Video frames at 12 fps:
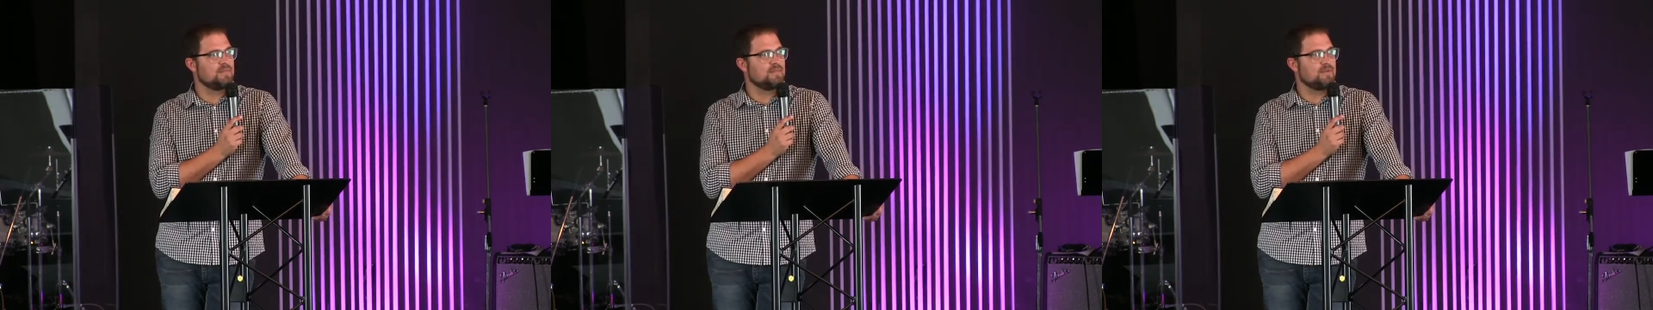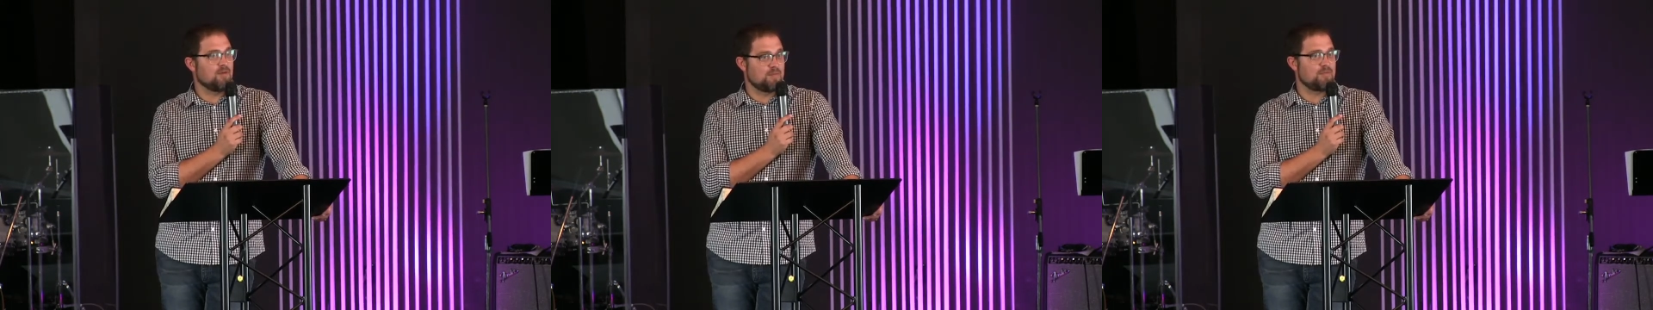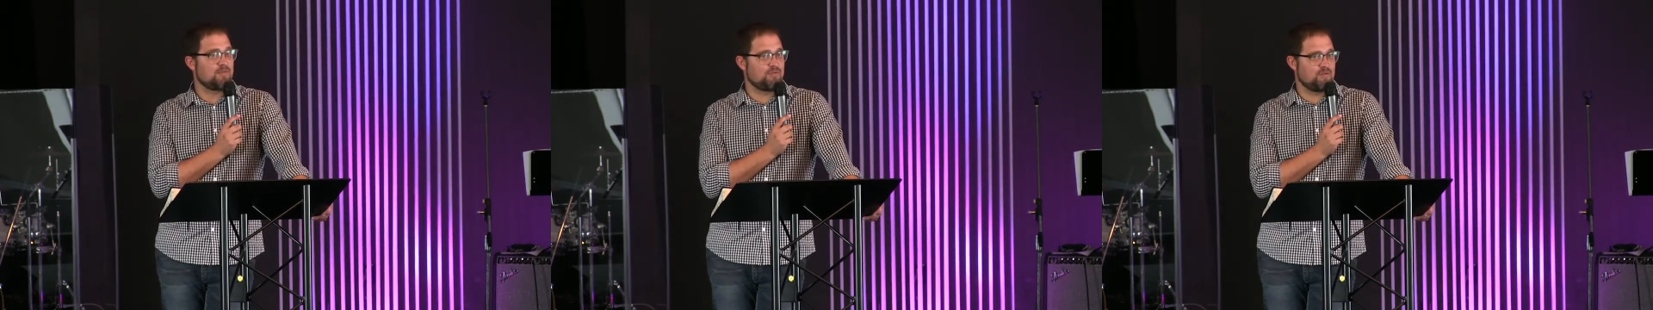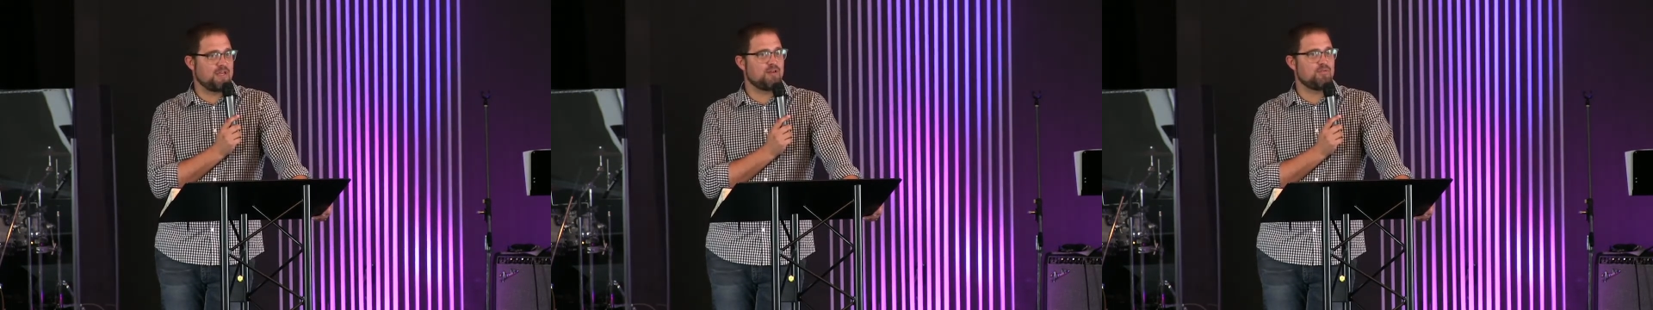Y'all remember
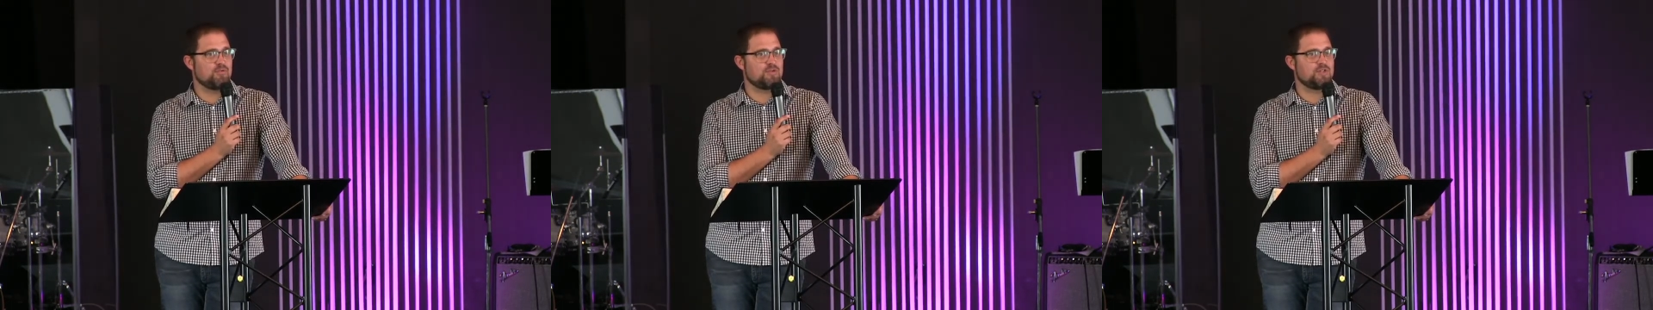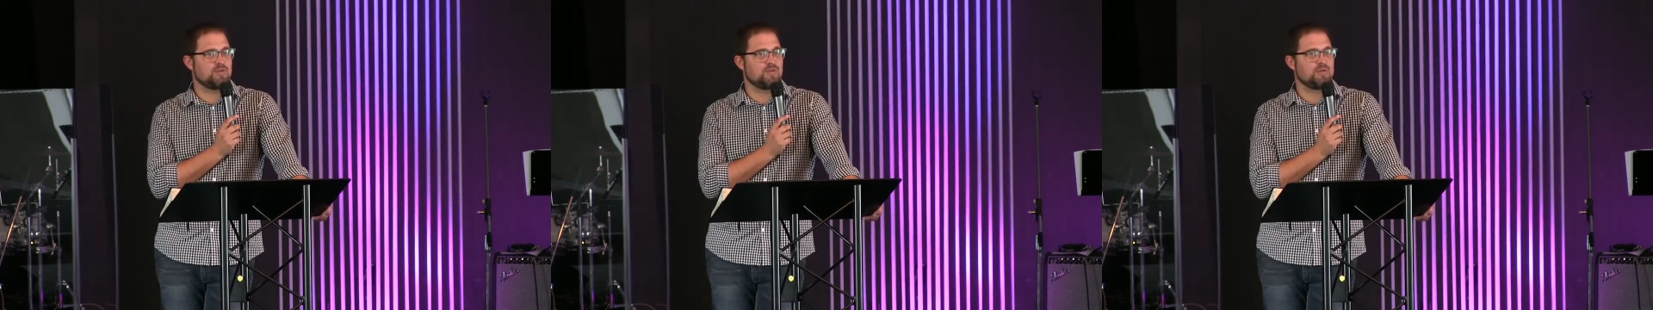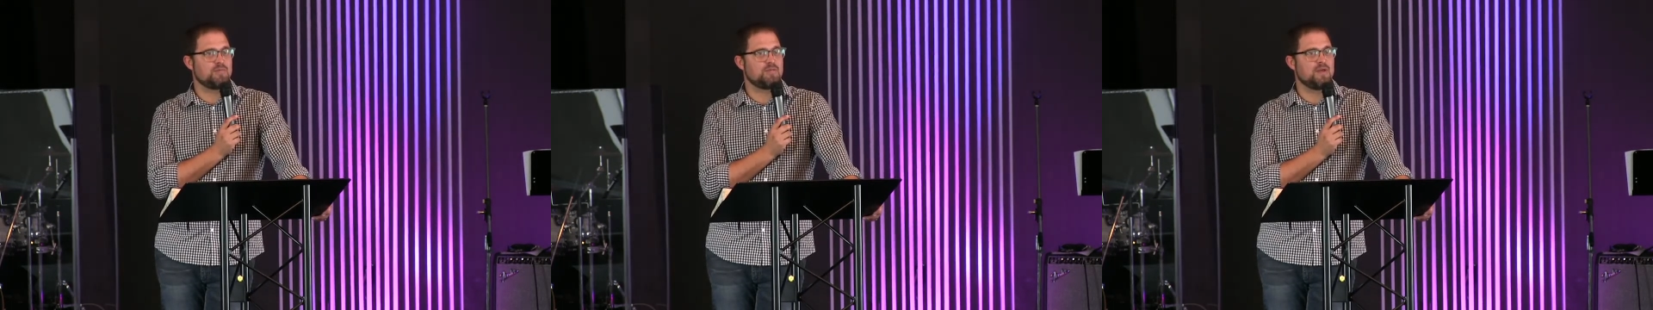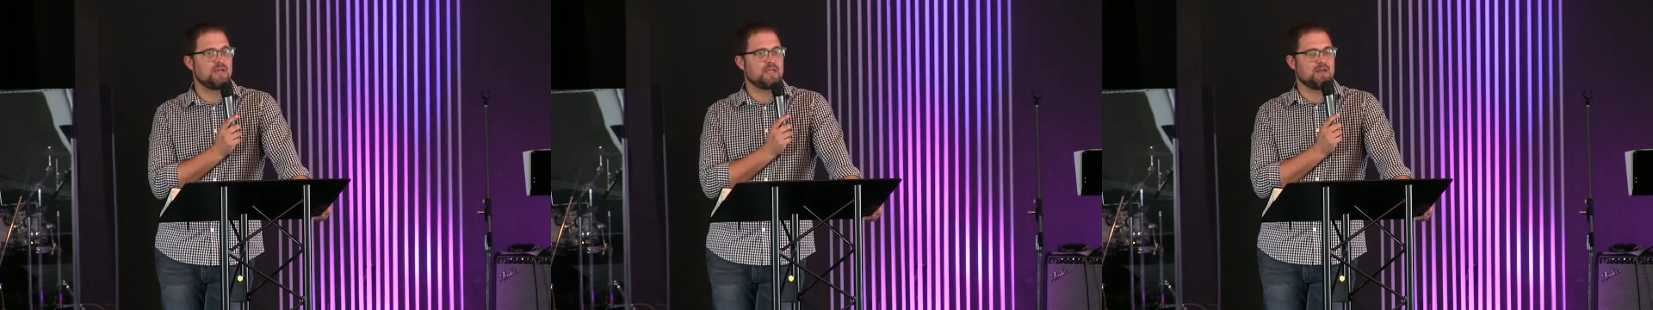three Hebrew children
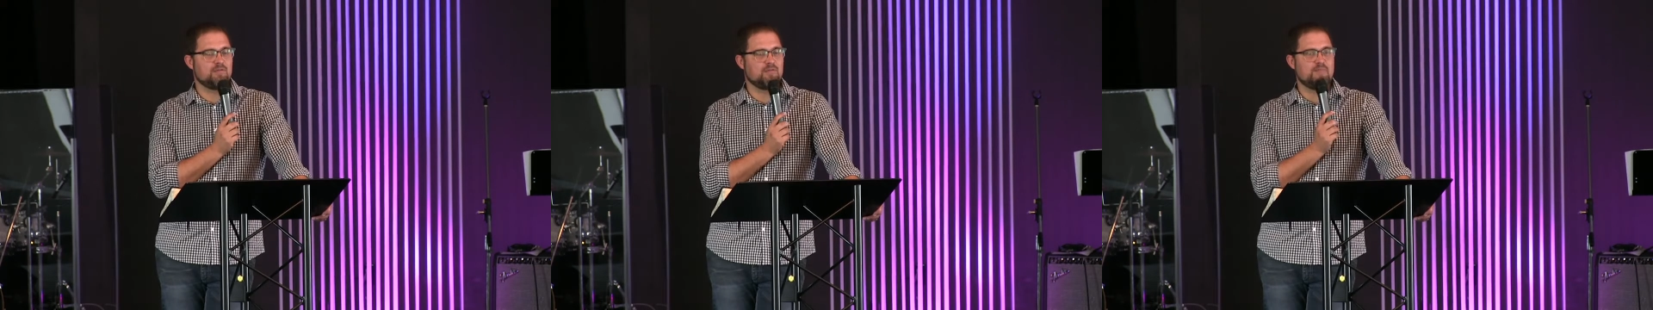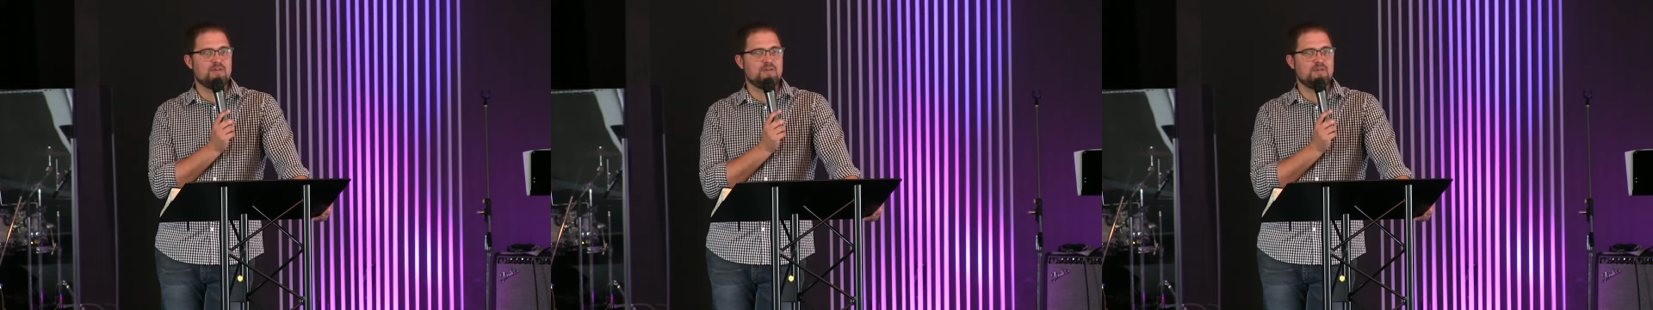getting ready